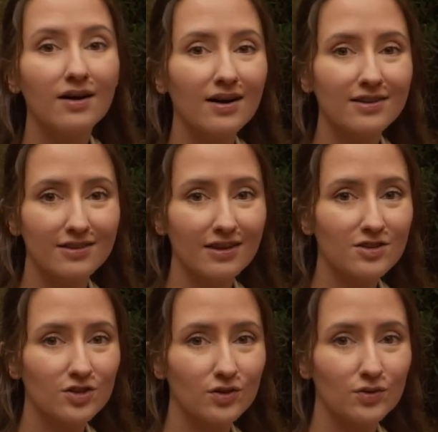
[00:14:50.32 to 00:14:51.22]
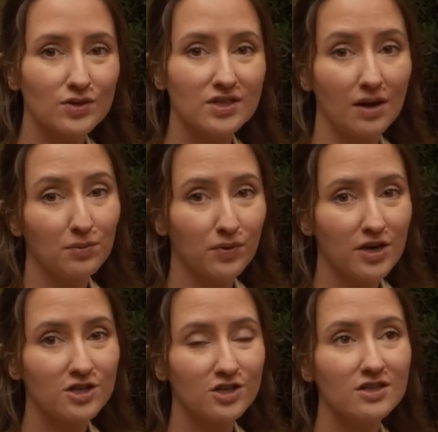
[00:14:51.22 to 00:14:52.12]
I think to some
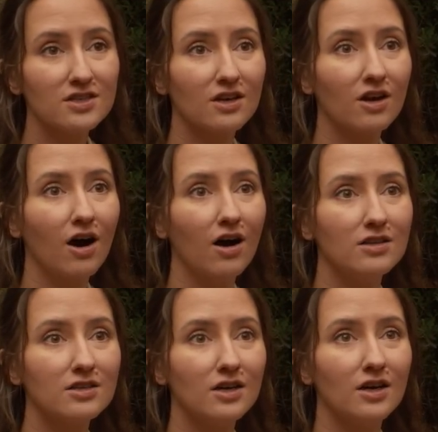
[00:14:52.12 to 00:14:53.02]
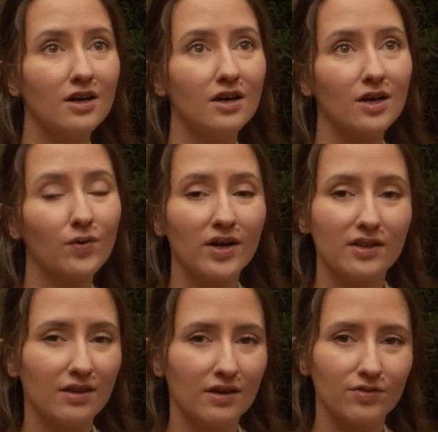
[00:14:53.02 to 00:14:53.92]
questions I can't
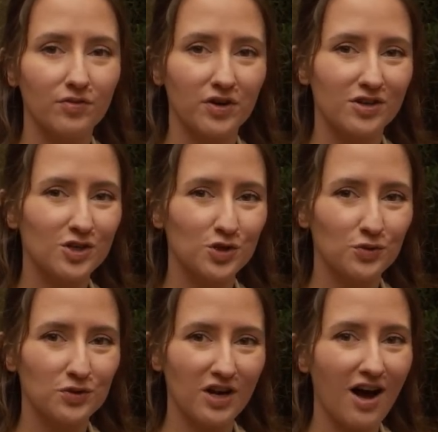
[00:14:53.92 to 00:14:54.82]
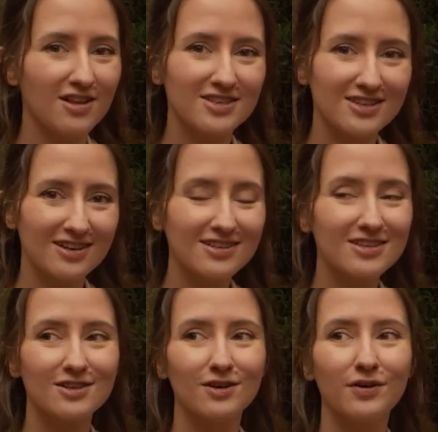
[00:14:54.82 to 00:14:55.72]
quite give a very short answer,
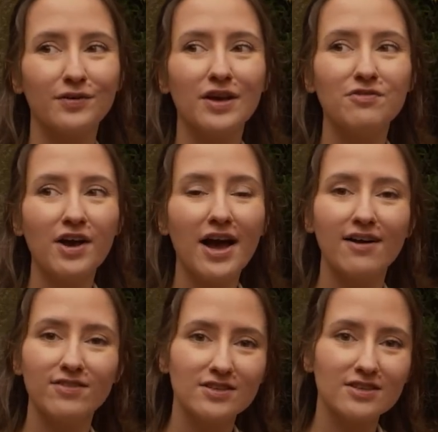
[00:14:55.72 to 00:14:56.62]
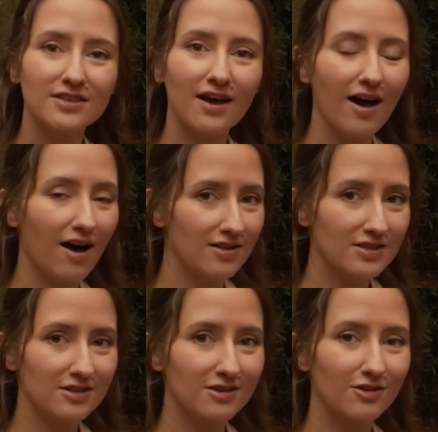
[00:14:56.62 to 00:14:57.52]
so if I haven't
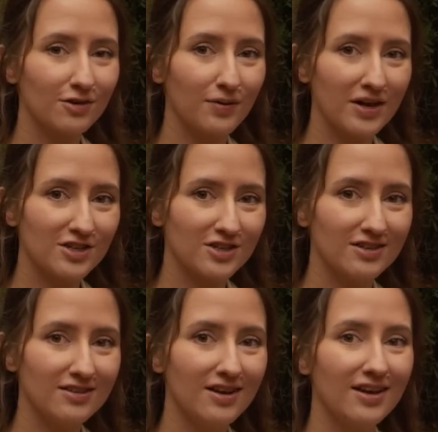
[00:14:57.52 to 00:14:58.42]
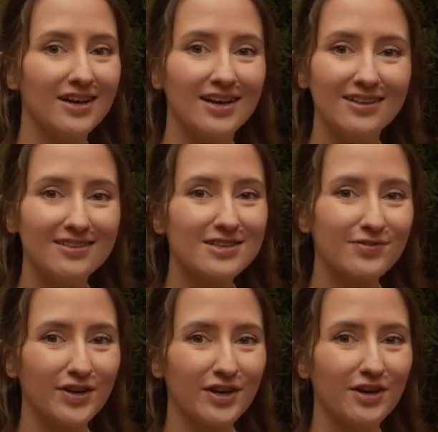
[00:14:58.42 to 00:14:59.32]
answered your question in this
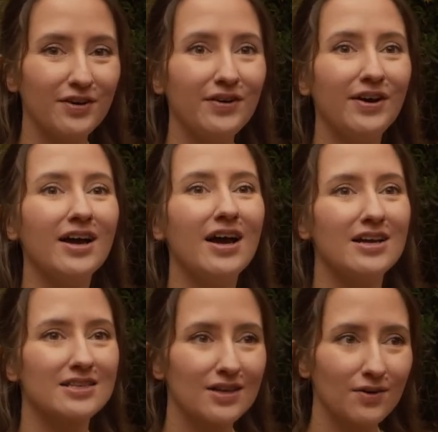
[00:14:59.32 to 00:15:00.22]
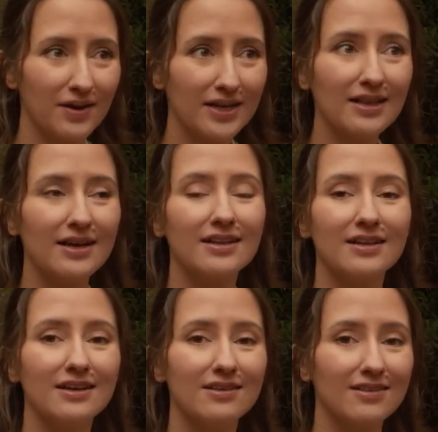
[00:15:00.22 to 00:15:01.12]
video, it's quite
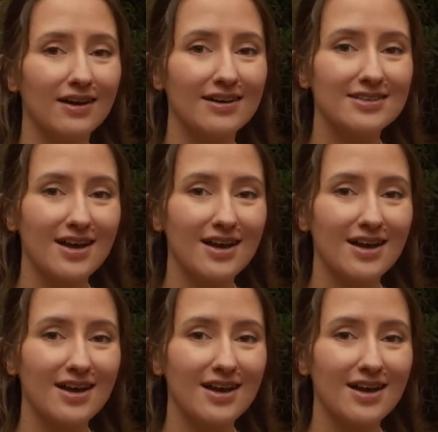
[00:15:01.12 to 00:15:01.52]
likely that